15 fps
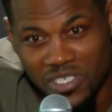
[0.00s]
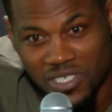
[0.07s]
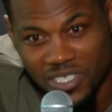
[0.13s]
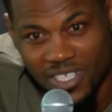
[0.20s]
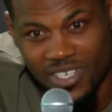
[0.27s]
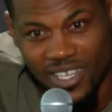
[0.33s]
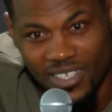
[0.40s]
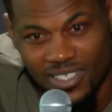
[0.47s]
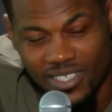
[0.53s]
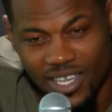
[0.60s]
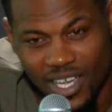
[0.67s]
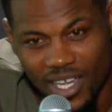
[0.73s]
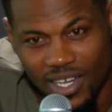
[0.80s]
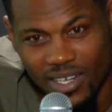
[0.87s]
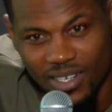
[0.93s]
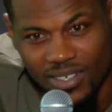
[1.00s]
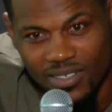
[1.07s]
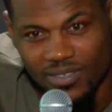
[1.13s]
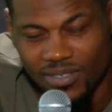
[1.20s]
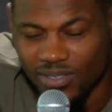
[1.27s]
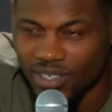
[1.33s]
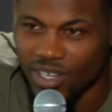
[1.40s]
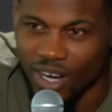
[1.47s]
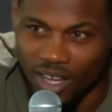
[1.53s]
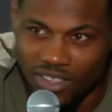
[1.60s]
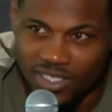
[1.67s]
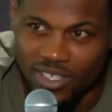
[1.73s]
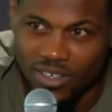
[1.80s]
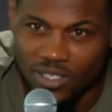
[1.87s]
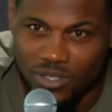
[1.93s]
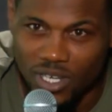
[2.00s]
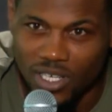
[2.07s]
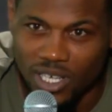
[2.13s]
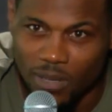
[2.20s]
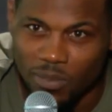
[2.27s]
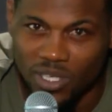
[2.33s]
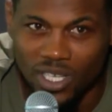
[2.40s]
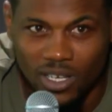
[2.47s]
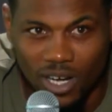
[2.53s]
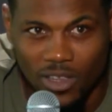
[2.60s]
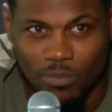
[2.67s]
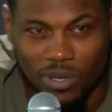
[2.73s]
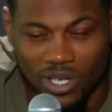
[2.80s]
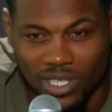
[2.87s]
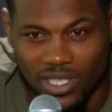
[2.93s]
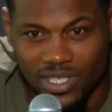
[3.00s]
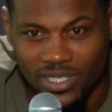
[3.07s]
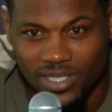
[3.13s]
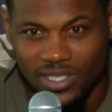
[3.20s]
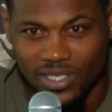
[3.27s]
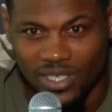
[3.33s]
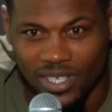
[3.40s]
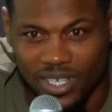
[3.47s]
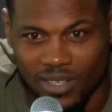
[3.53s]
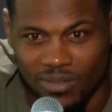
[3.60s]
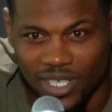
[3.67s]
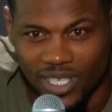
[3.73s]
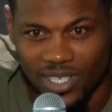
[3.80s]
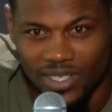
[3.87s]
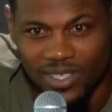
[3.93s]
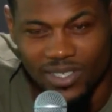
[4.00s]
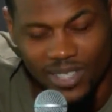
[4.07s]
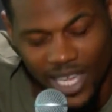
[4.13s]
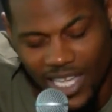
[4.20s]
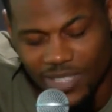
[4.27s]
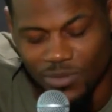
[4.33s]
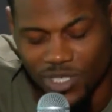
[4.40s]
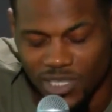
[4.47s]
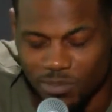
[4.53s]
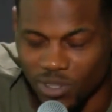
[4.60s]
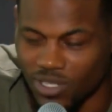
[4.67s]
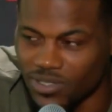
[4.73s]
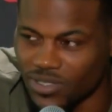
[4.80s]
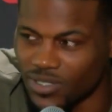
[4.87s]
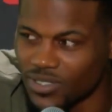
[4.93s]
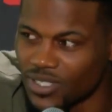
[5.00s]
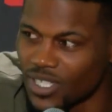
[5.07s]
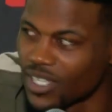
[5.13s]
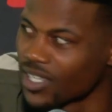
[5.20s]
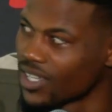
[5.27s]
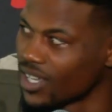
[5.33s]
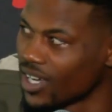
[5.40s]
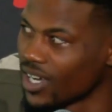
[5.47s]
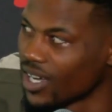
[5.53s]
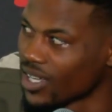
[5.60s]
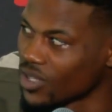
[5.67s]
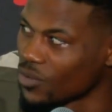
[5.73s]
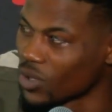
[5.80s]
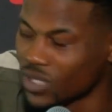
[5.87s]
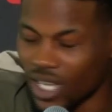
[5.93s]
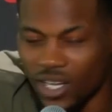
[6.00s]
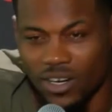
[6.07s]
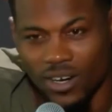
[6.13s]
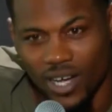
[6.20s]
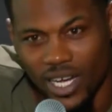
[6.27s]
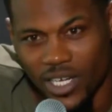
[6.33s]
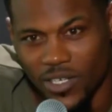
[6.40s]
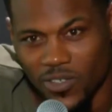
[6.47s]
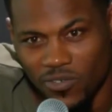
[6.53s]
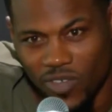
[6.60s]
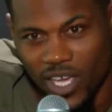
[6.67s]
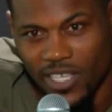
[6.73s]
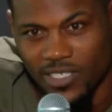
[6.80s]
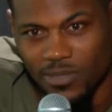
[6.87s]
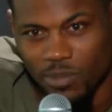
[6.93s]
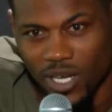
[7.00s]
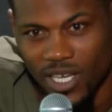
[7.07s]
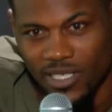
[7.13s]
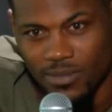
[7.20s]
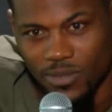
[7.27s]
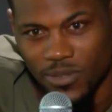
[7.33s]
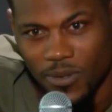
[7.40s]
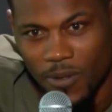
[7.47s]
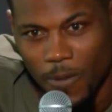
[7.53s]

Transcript: sitting outside, call the tow truck company and call the police. You know what I mean? That's when it's personal. You want that car out of here as fast as possible.